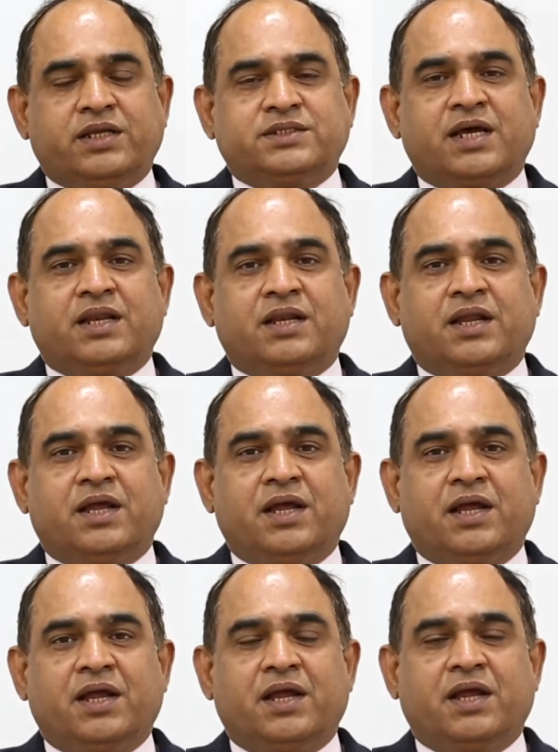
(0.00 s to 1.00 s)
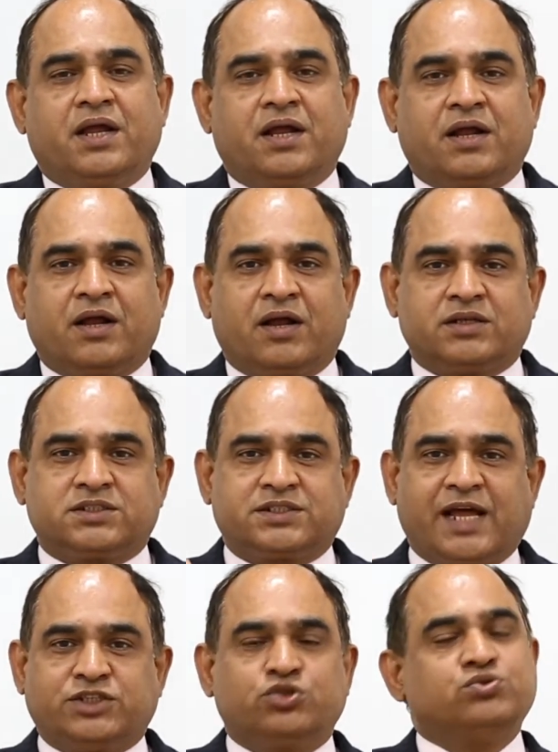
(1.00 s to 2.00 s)
is a
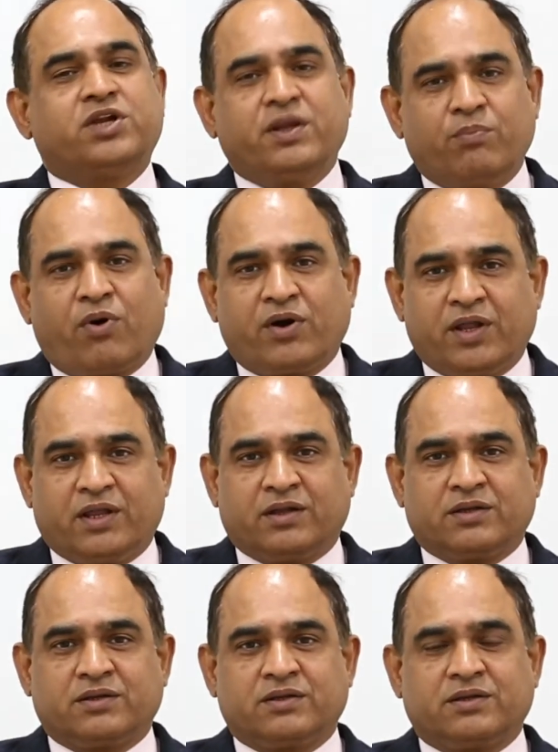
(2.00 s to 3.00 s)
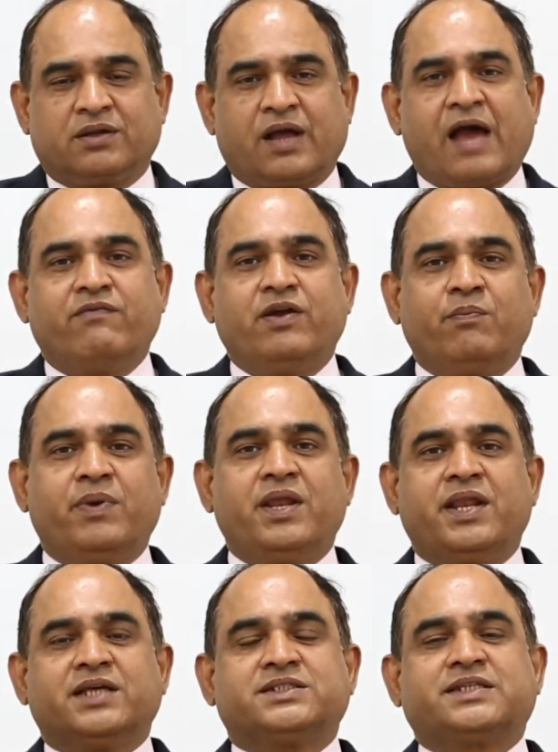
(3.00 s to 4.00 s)
statutory body having
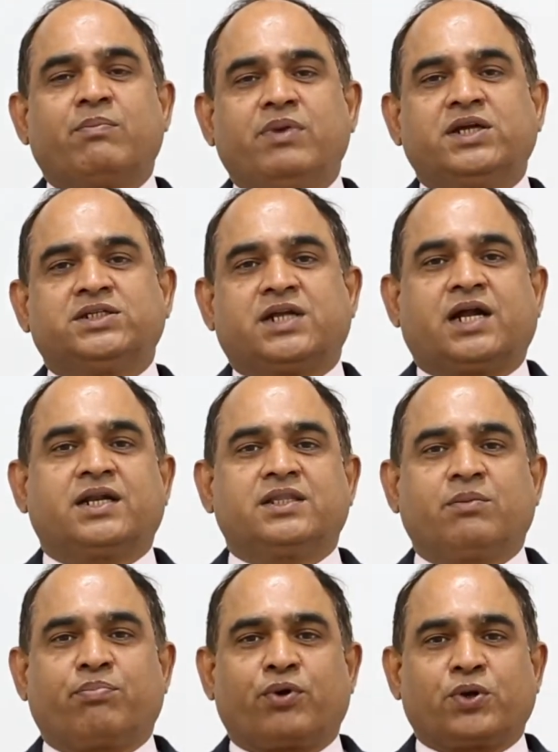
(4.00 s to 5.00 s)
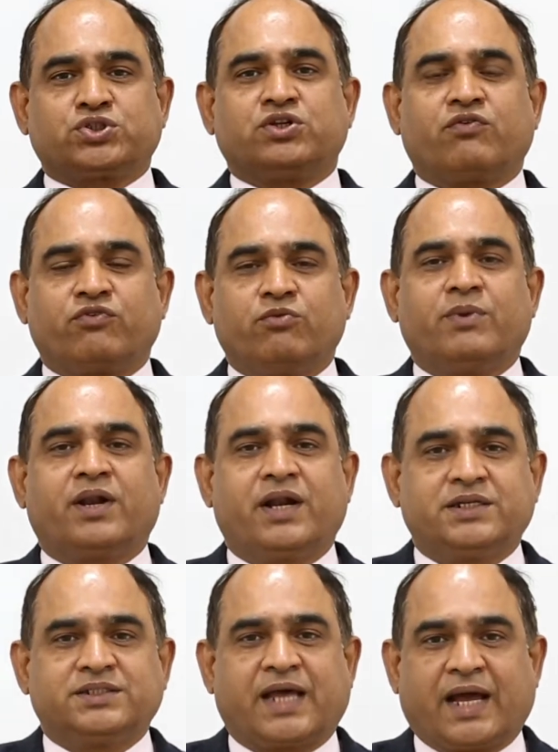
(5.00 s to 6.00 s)
been established under the Protection of Human
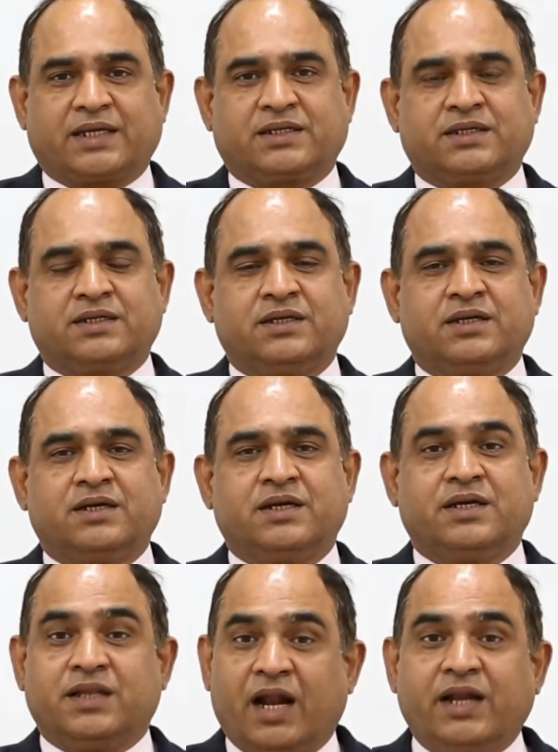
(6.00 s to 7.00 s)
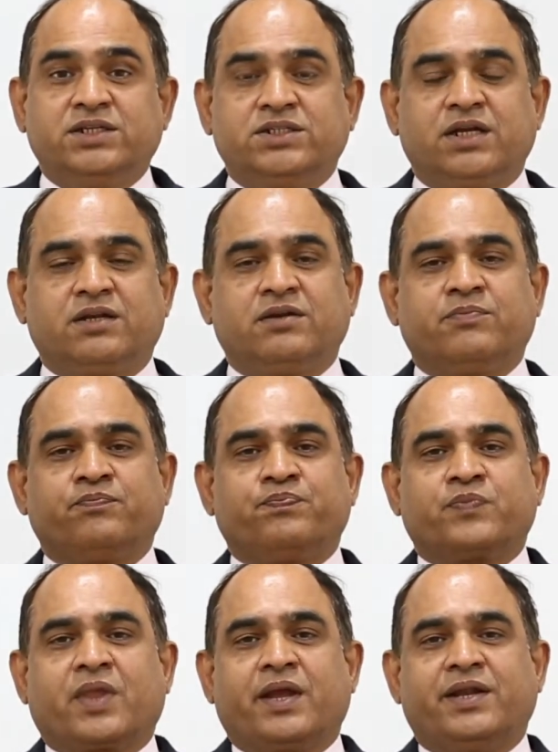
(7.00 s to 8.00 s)
Rights Act. In addition,
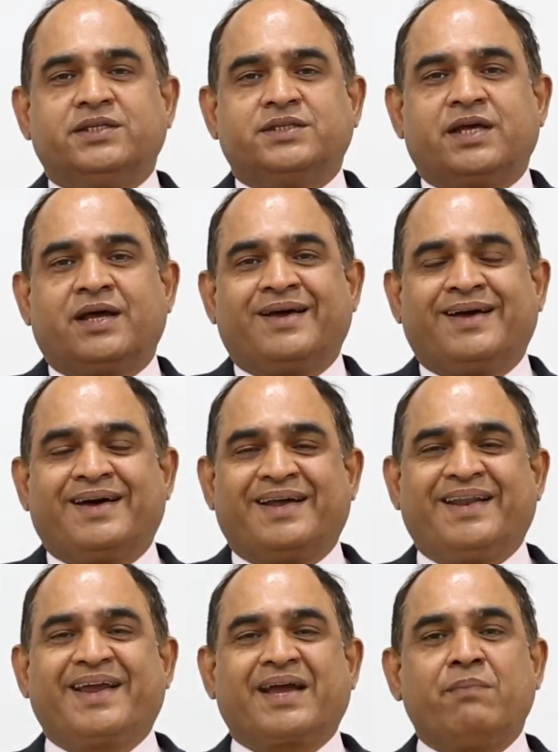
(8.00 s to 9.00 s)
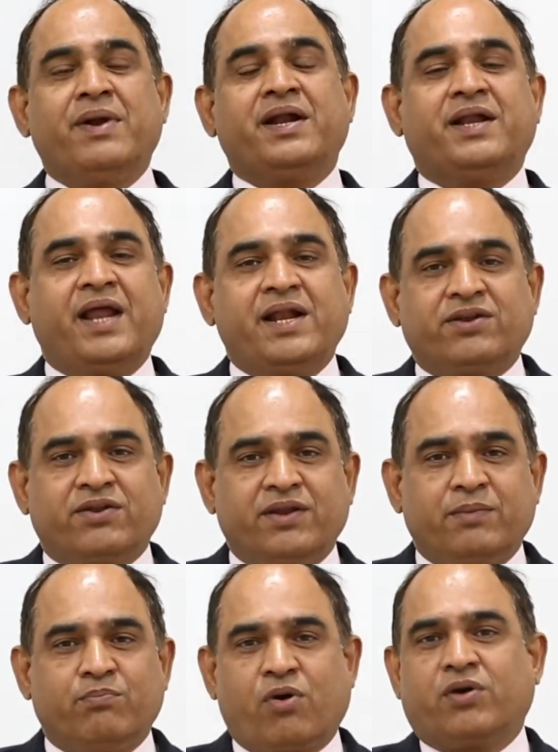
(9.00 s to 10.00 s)
it is a
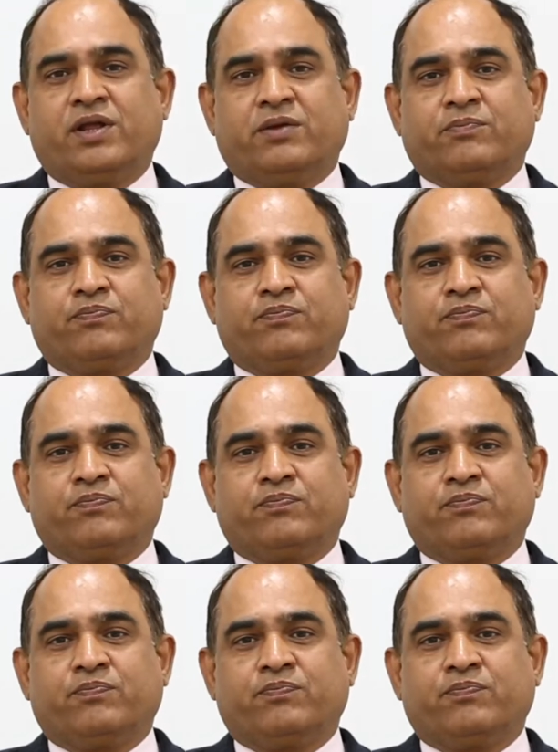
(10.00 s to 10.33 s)
recommendatory body